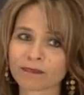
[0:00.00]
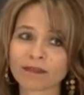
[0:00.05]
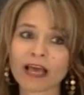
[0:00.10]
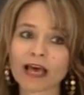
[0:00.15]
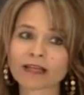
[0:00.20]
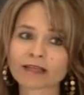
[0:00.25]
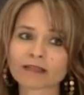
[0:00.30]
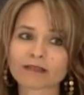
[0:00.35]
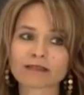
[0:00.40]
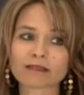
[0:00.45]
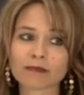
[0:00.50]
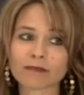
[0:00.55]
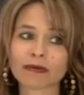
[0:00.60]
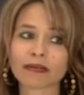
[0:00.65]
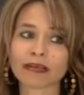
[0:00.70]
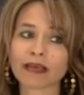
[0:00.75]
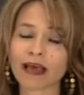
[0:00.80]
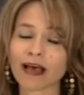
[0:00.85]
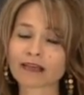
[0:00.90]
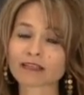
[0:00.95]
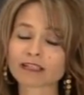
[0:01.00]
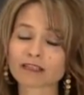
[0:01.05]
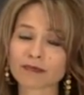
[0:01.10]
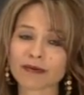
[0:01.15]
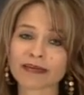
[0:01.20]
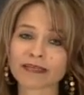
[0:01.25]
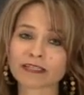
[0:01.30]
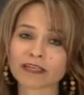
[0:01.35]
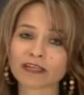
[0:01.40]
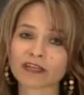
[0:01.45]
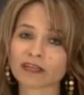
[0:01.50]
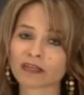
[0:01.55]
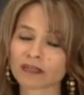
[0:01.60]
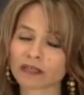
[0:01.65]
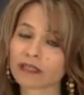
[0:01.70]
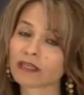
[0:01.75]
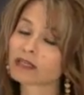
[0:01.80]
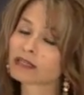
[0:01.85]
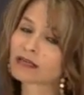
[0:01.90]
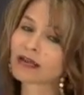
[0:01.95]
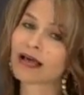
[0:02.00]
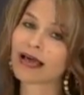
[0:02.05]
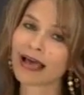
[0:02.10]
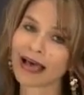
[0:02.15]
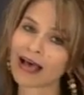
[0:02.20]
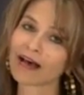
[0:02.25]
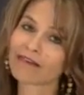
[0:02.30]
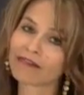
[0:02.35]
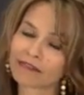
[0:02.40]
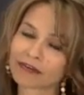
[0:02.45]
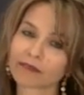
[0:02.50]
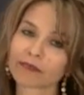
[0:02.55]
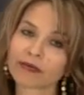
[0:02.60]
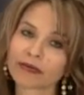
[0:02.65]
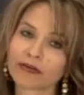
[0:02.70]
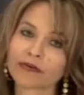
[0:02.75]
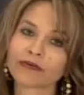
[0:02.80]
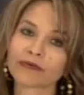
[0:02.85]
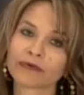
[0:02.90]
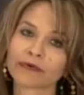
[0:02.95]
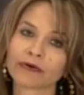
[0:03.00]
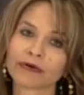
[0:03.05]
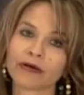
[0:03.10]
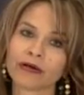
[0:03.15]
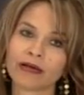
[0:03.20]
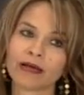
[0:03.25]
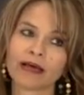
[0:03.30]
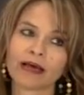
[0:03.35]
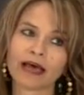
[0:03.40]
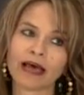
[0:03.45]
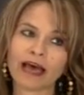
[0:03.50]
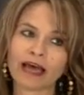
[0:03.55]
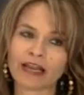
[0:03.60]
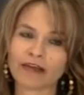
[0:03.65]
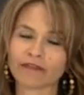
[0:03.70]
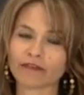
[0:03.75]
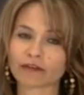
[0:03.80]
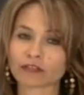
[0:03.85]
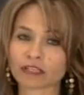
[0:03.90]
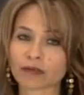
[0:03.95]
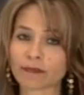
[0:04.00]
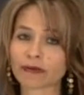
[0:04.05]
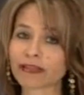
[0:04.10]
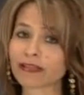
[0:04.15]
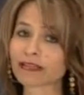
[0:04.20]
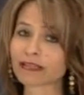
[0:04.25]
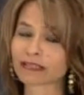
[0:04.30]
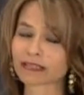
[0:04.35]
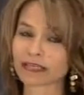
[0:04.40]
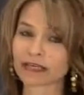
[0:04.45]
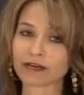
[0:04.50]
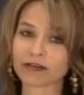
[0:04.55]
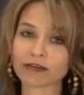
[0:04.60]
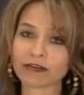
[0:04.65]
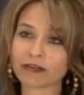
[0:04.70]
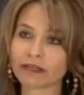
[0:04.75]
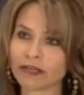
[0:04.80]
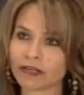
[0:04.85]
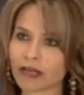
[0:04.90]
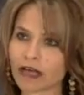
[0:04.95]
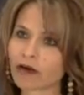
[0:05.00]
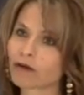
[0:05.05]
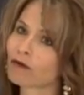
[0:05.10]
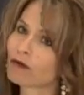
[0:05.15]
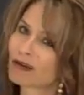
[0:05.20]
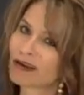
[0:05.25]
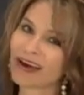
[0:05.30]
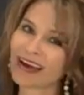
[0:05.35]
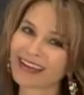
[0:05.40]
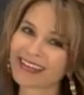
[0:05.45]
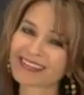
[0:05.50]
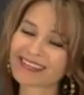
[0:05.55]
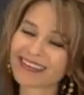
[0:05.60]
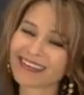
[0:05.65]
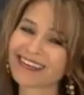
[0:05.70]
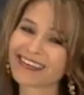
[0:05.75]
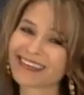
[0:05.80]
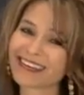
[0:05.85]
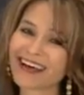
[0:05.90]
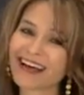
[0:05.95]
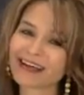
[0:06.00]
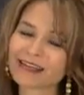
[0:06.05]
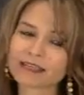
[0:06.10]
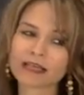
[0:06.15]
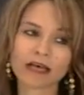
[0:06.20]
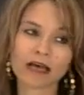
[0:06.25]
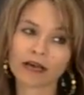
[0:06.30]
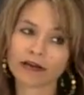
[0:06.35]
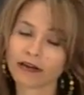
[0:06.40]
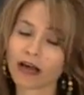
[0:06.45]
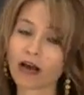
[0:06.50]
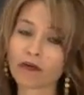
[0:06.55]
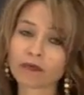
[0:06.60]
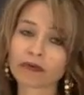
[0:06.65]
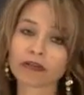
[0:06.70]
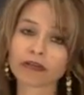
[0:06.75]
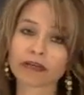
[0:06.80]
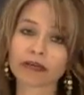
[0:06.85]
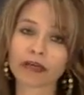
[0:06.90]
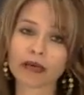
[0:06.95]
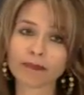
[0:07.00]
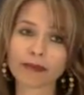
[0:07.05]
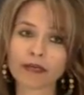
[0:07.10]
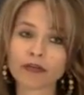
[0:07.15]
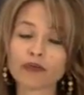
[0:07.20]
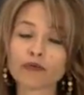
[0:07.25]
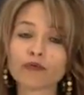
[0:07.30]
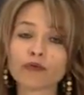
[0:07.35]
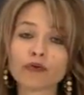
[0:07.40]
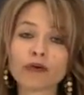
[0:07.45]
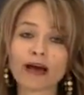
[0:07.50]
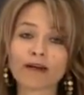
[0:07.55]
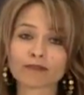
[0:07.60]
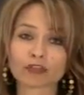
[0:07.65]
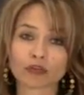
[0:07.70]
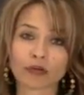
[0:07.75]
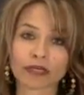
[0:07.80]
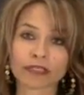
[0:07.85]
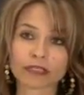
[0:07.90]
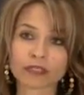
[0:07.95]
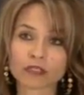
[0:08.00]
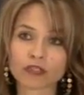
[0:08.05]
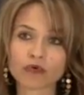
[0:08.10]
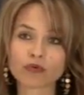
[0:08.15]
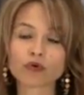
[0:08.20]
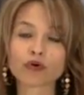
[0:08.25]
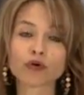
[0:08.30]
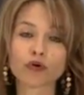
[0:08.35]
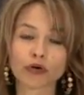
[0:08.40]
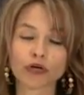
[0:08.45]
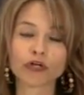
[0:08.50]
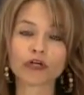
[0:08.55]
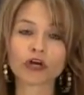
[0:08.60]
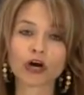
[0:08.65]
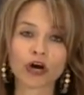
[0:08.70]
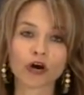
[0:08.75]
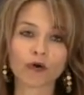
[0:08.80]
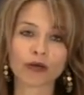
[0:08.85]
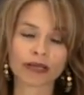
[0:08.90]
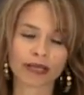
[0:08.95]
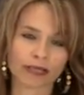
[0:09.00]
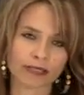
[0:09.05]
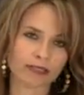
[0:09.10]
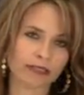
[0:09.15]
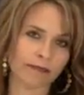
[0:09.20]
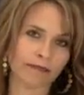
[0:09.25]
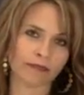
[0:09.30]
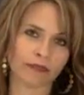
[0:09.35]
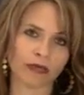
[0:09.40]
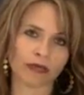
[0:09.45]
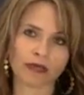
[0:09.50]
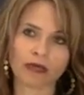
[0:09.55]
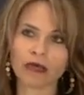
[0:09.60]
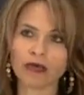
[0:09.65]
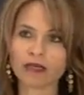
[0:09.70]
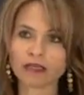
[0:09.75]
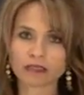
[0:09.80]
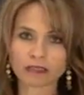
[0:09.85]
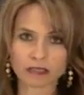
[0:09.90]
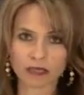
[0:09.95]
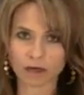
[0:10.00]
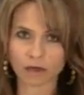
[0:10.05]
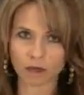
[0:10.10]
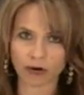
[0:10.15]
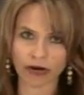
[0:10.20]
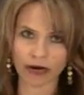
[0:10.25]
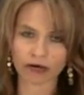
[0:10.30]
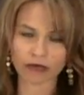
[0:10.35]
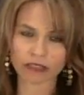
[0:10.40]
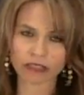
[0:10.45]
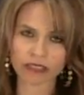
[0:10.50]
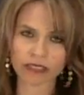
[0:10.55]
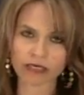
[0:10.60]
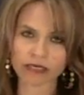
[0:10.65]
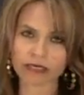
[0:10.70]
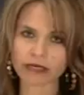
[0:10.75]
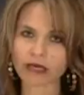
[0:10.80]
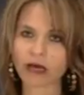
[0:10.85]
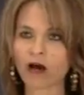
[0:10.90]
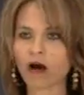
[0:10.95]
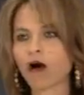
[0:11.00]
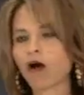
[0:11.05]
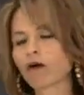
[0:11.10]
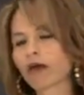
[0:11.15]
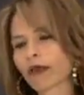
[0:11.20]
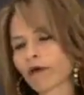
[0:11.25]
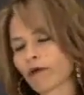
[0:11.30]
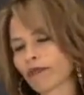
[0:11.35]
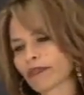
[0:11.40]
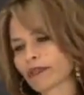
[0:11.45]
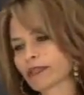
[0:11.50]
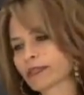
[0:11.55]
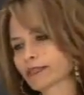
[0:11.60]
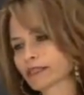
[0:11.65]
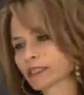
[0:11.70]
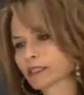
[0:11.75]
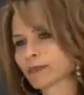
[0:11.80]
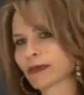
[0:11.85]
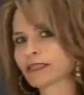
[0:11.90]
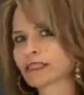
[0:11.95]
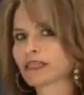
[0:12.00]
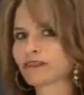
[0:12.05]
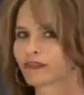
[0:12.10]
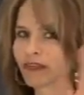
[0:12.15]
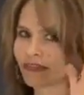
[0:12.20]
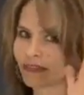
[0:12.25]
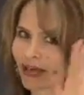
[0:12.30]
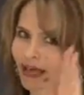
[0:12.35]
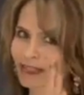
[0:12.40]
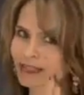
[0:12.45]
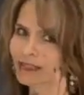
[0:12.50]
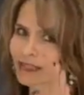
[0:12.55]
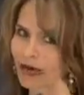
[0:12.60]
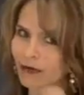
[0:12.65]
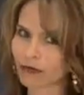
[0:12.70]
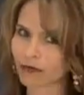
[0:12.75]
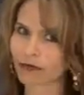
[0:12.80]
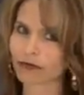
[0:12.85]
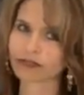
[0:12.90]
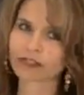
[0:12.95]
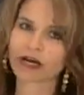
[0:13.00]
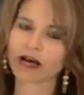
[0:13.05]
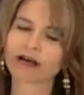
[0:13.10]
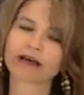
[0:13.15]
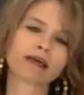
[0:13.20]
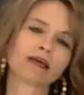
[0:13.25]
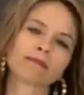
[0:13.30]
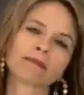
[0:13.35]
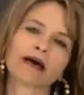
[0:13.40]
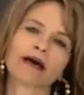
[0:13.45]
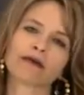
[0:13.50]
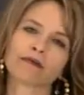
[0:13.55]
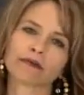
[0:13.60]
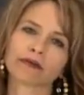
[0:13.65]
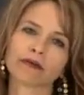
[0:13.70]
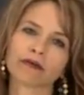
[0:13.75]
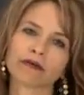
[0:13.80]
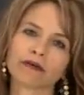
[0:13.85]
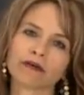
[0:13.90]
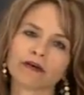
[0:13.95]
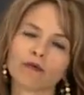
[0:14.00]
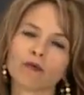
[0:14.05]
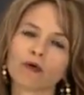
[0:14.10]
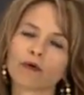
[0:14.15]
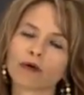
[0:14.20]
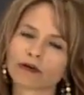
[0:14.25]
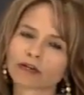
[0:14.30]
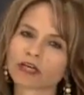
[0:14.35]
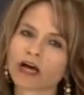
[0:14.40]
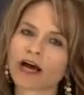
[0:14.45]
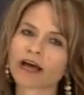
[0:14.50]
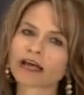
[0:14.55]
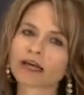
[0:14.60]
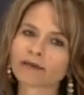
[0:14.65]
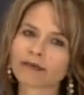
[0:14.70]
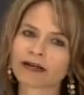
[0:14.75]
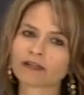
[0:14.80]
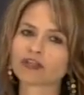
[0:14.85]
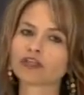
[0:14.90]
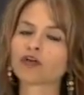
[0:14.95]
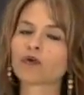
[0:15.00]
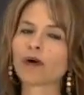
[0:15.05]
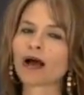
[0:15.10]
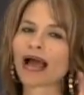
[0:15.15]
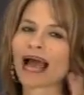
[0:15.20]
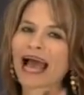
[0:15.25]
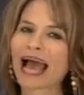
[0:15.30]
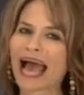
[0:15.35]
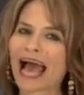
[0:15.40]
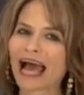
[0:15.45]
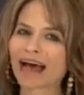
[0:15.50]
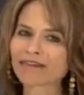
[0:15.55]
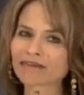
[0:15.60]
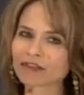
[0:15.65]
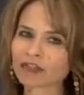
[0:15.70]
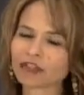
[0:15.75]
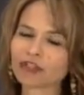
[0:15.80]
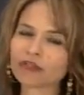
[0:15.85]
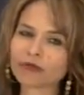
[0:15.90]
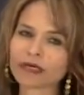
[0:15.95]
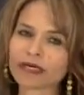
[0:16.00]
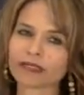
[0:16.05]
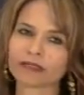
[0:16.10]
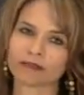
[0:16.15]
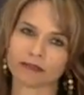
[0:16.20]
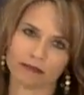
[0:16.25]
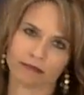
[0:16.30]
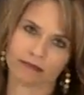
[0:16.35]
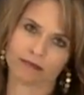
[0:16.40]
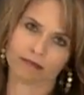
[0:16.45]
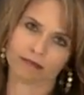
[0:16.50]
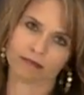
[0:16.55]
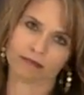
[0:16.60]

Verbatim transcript: Yes, somebody has to make dinner. It doesn't have to be you. And if you're somebody that's single and you're like, well, kind of sunny it does, not really. I mean, you do have choices. You could go and get something somewhere to eat. Okay, well, then it's expensive. That's not what we were talking about. What we were talking about is you don't have to do it.